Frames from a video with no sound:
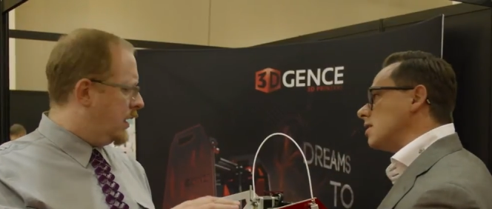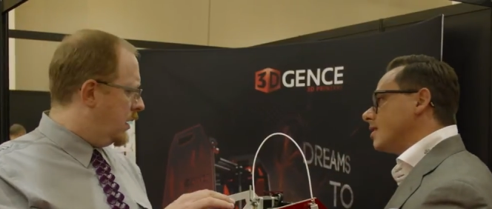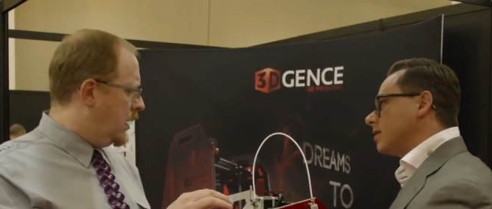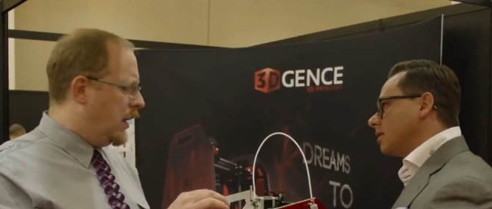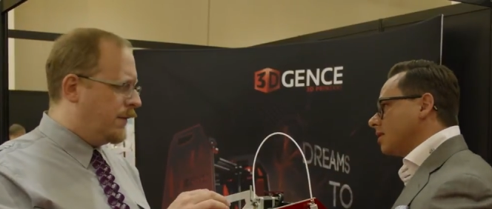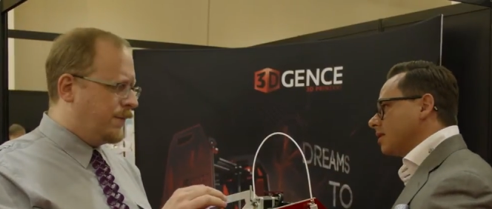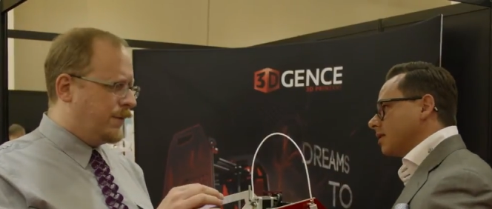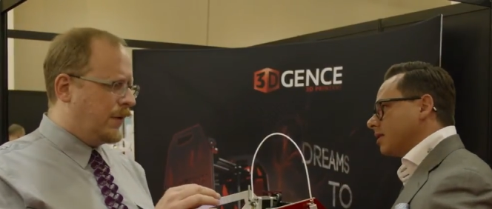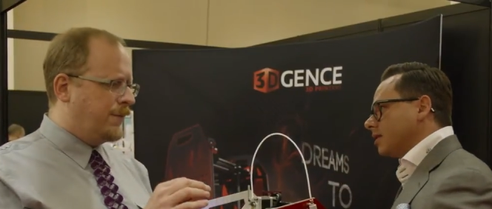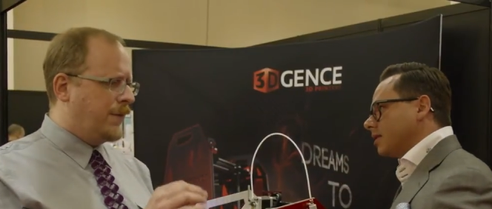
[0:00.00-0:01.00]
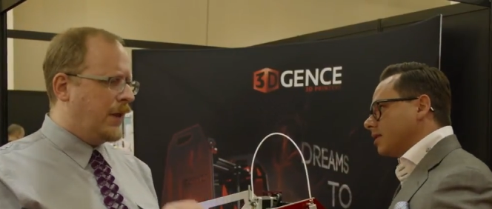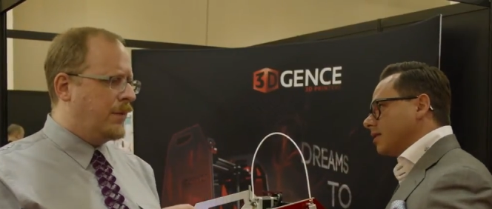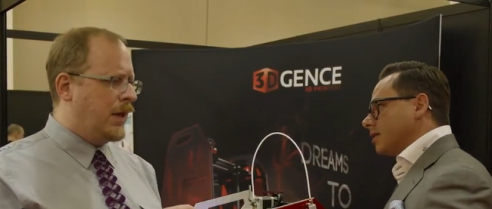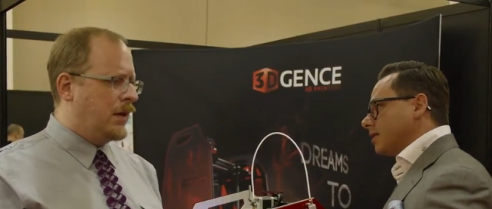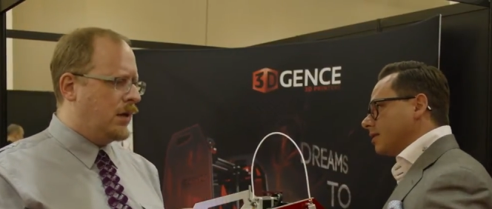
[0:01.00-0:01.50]
Speaker 1: that if the
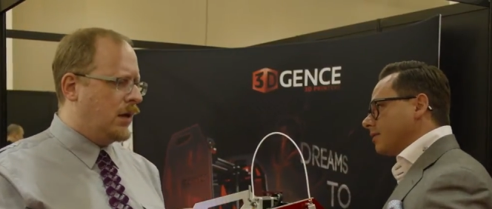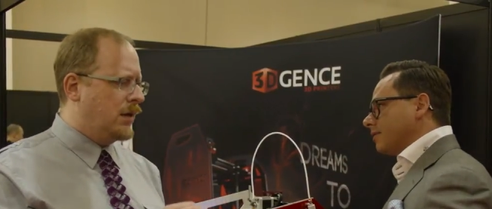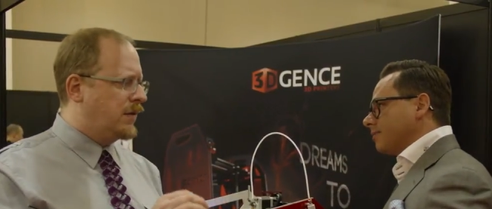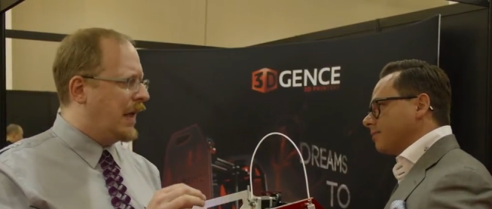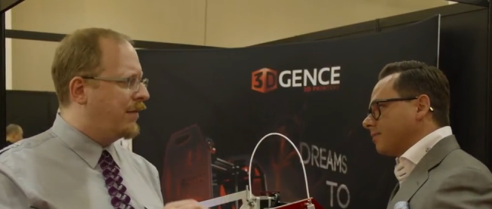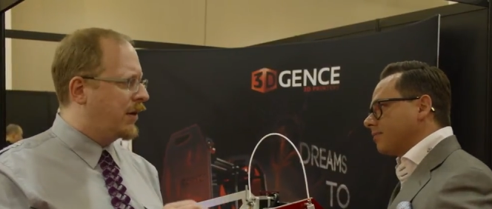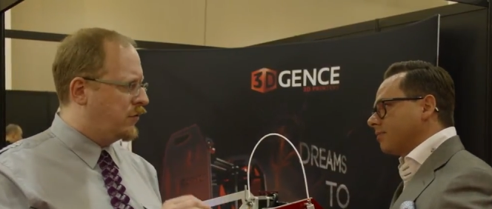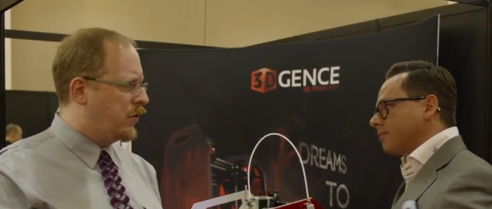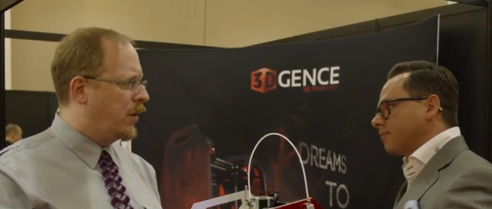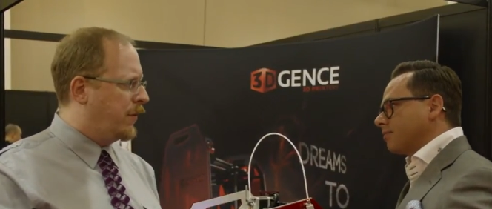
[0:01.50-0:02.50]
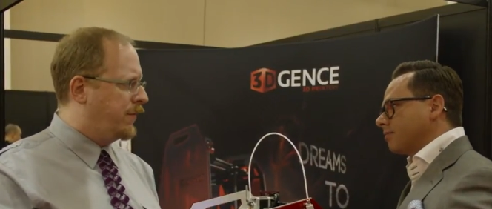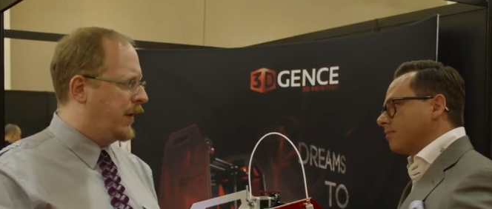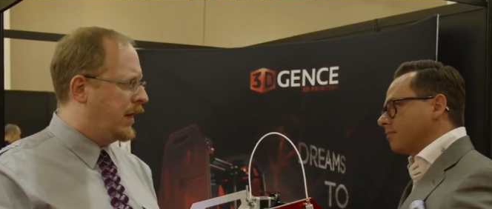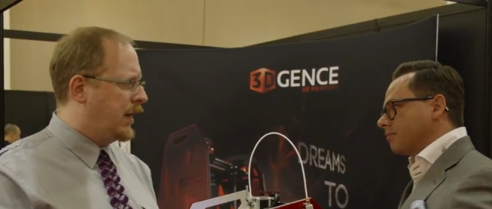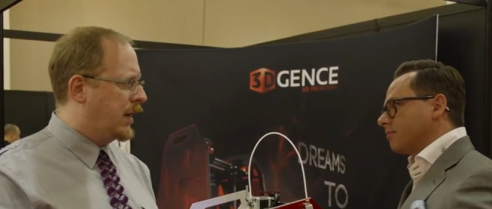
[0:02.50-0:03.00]
filament is having trouble
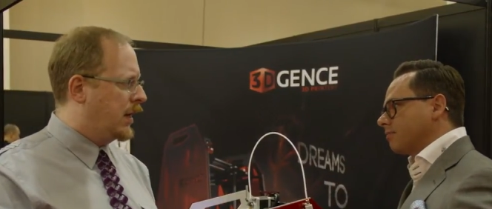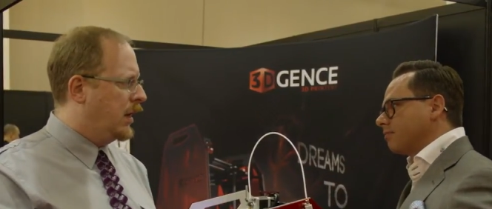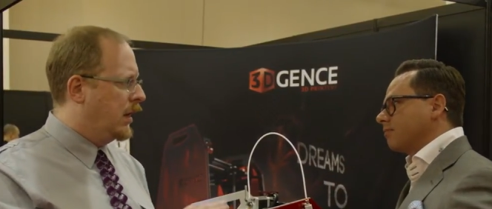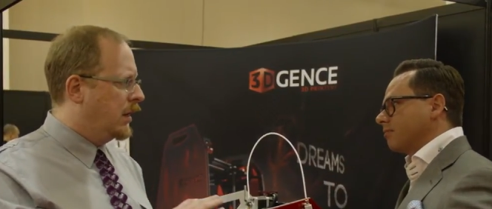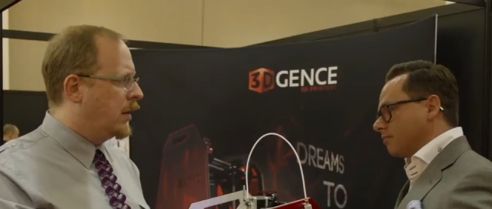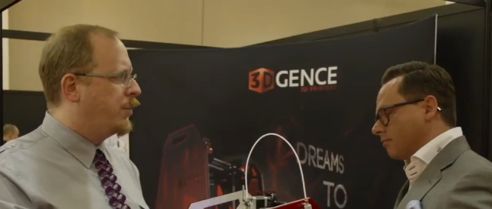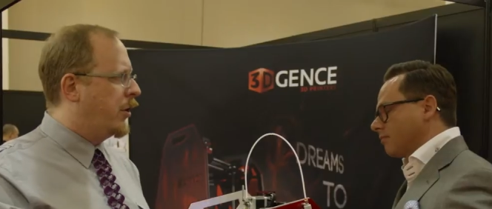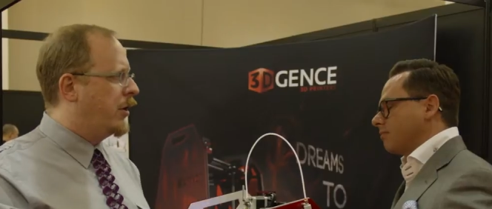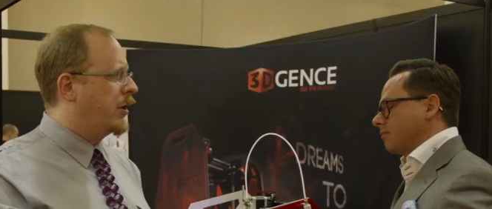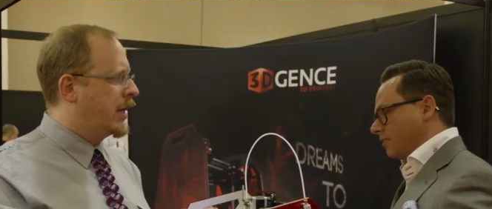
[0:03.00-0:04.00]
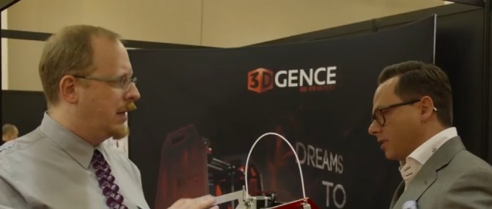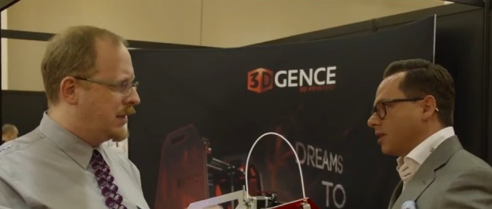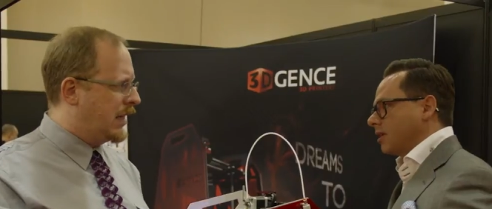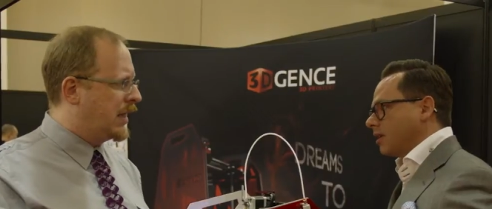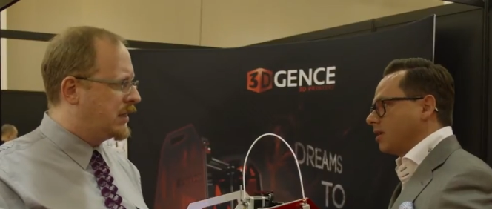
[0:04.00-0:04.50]
feeding the printer can
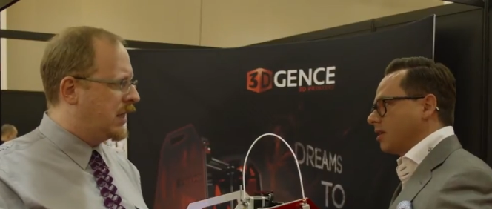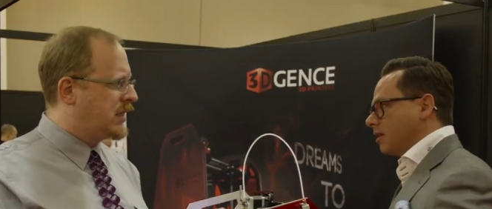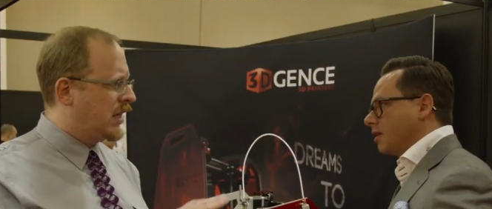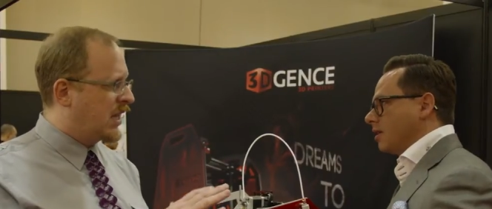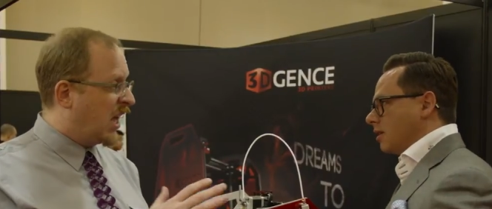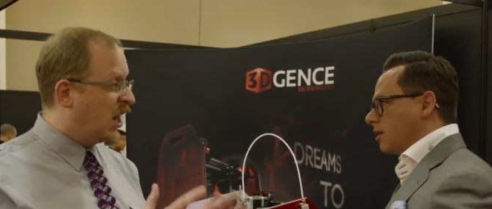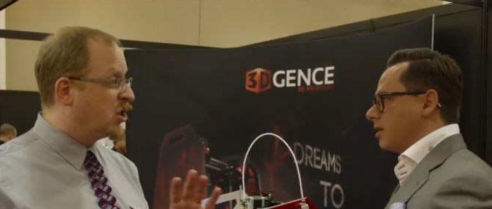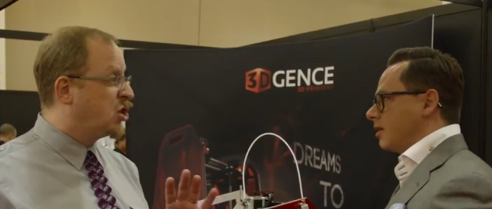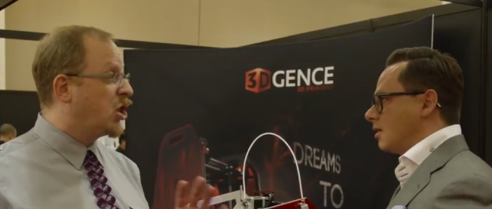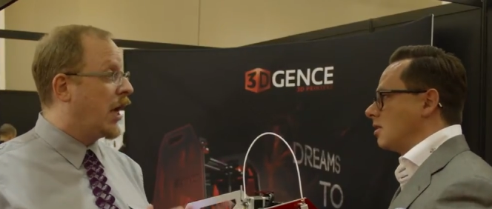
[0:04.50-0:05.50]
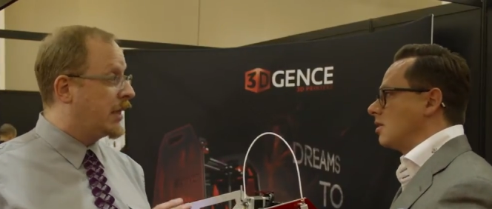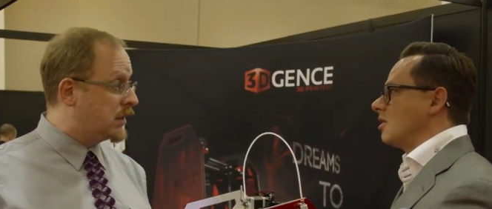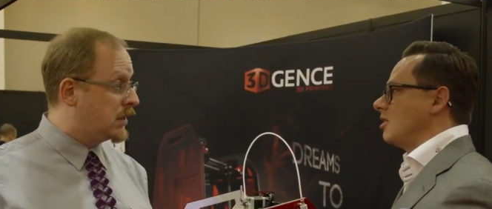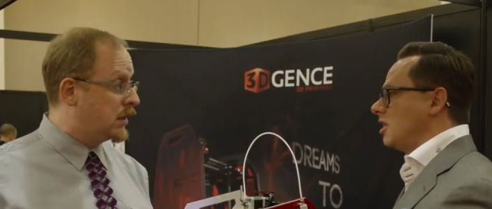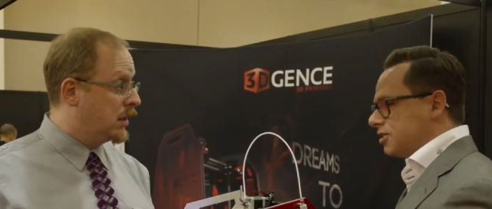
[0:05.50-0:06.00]
sense this and can
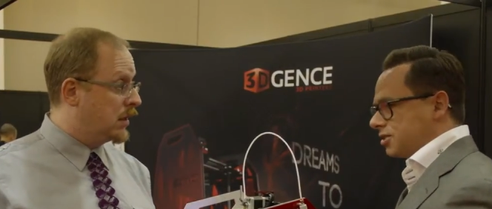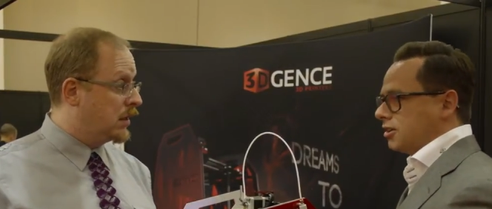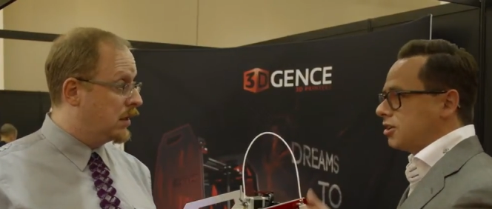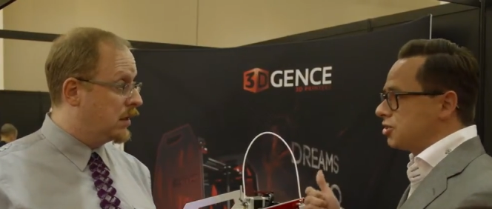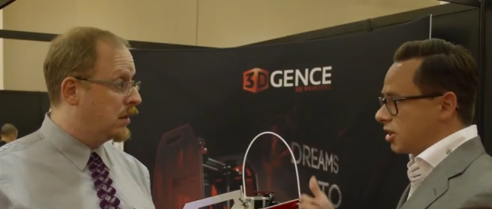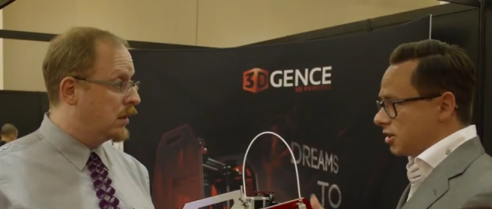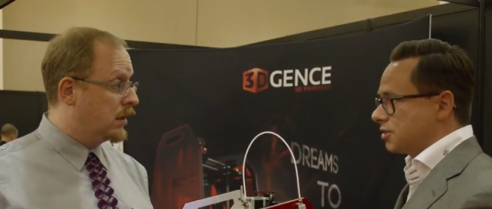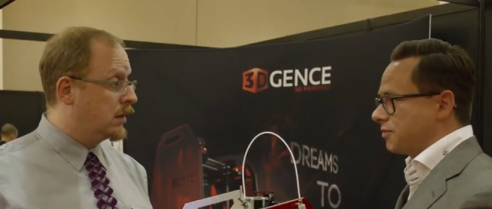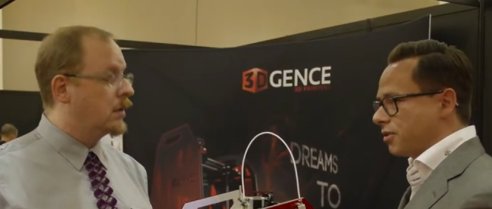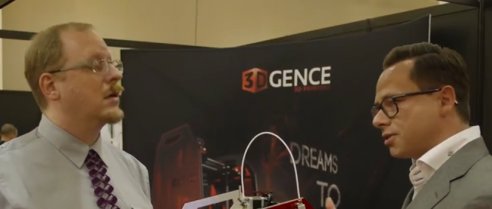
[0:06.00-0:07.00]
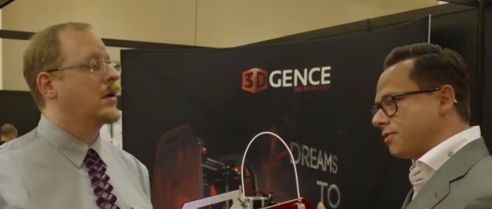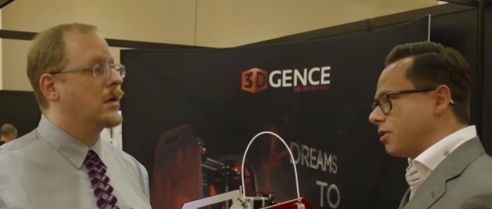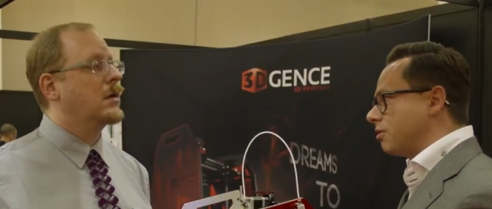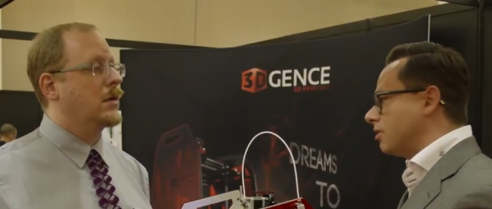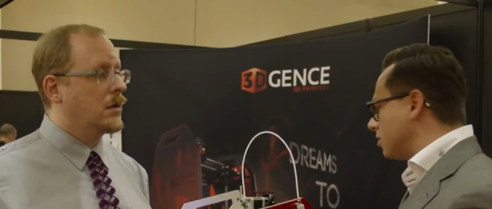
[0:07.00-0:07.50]
adjust?
Speaker 2: Yes, can adjust first of
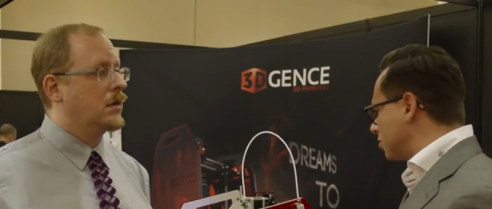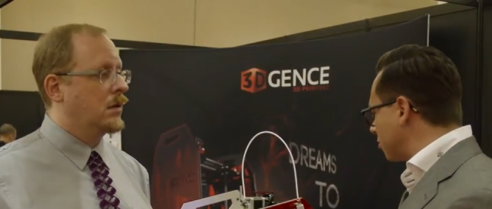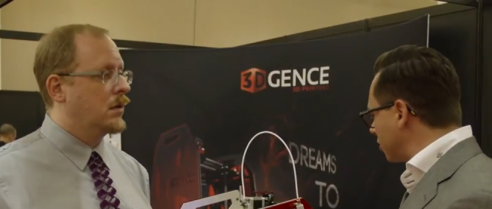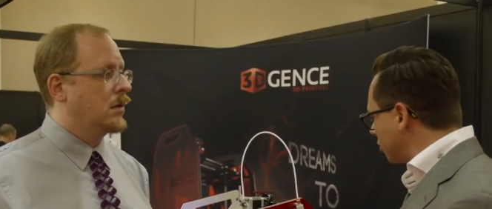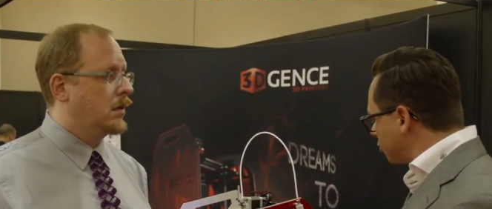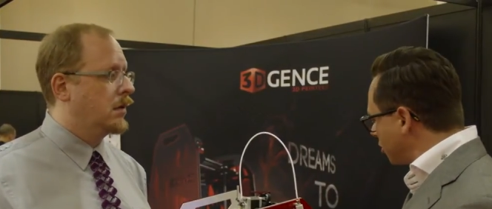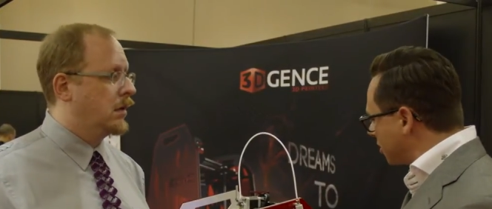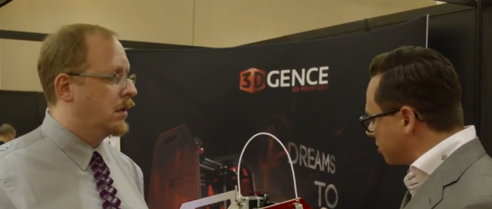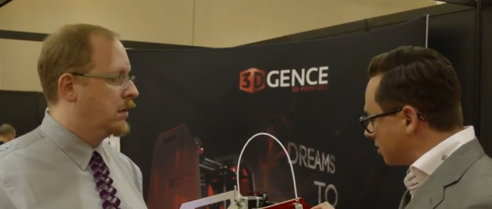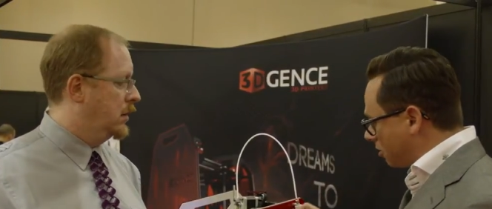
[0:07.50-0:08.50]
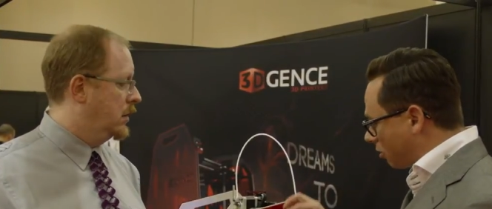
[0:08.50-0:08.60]
all. So we can adjust